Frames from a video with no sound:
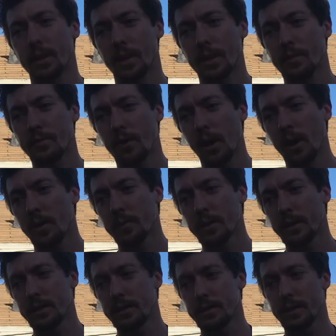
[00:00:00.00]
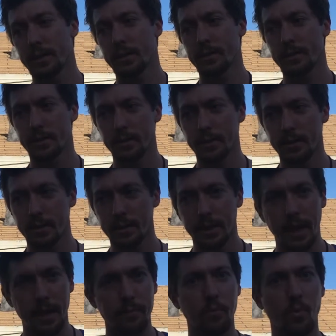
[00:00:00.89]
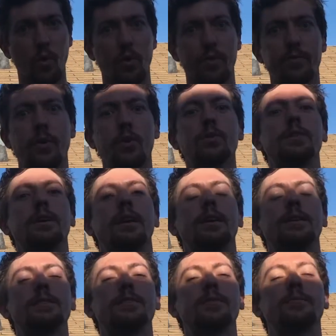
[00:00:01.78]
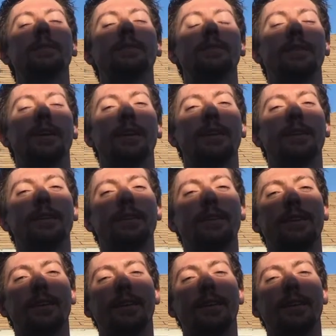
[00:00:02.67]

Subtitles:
environment and to get more photons from the sun,